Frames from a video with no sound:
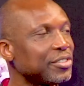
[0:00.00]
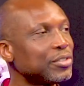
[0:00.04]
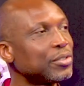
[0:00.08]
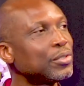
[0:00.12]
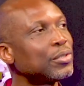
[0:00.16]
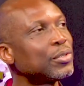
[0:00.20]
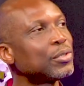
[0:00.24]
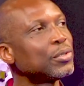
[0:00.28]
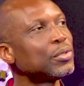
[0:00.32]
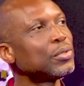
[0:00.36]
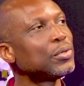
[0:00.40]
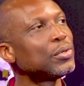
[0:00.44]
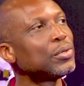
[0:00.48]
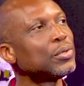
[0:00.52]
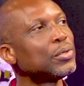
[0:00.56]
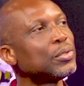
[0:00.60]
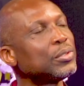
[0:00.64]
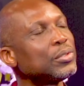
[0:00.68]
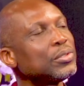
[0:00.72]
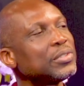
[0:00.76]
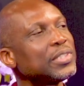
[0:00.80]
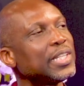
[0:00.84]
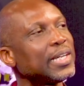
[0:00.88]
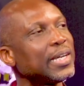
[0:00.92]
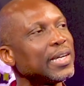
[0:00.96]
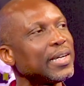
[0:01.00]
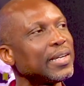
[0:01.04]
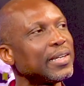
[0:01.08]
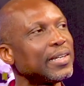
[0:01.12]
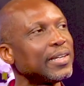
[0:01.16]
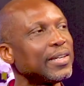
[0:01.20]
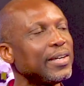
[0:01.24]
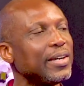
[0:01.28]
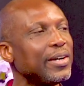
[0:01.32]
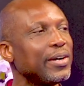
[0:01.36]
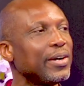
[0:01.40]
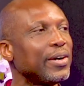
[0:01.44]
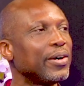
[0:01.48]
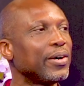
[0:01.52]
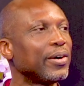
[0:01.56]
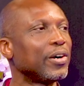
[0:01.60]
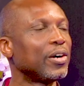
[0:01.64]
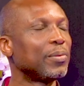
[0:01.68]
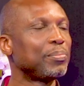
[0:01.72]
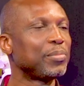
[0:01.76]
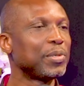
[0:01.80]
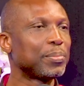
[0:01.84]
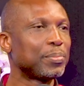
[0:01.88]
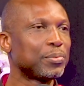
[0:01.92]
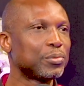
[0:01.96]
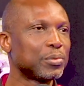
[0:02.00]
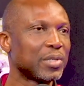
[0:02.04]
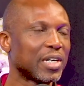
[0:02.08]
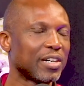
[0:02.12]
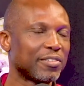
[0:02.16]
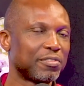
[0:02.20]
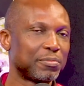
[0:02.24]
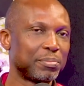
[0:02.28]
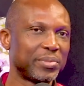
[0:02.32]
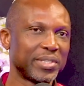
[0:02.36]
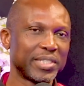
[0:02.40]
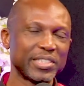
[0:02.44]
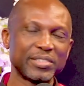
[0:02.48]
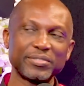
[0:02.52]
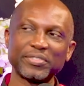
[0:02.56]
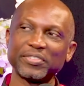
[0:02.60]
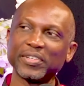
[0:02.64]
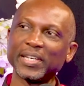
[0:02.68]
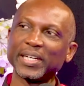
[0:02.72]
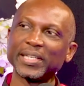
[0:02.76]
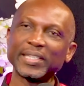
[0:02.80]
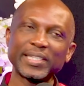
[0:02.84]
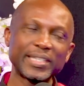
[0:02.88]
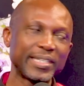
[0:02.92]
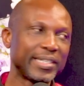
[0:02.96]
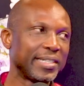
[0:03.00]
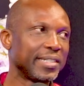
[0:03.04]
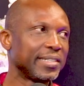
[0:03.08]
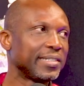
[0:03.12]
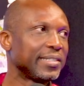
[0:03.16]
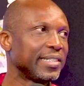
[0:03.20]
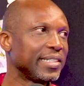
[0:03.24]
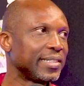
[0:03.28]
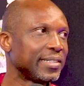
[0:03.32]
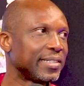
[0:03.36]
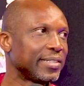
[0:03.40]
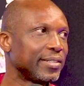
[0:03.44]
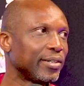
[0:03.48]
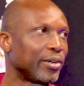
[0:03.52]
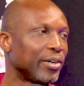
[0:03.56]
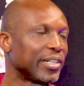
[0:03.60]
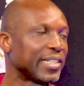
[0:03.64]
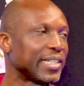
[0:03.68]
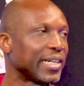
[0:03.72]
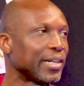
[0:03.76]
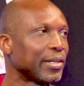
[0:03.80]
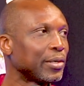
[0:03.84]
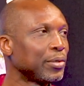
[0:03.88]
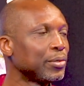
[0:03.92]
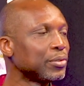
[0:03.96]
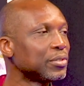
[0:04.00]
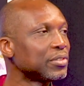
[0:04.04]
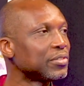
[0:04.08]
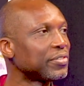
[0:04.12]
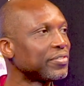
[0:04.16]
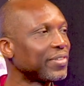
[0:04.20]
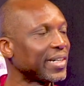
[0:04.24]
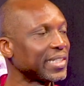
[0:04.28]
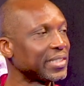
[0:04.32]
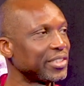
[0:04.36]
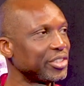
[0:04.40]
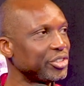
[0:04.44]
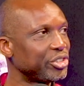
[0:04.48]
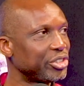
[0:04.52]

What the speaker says: you grow older, or people who have breastfed, it undergoes fatty